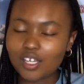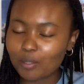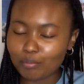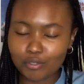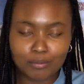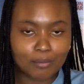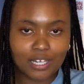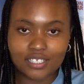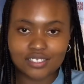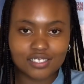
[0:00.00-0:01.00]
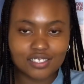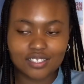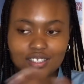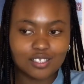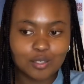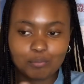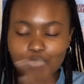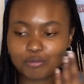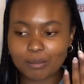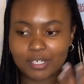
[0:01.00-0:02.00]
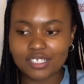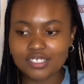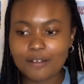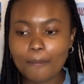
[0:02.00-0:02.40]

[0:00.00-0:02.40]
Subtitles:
blew my mind.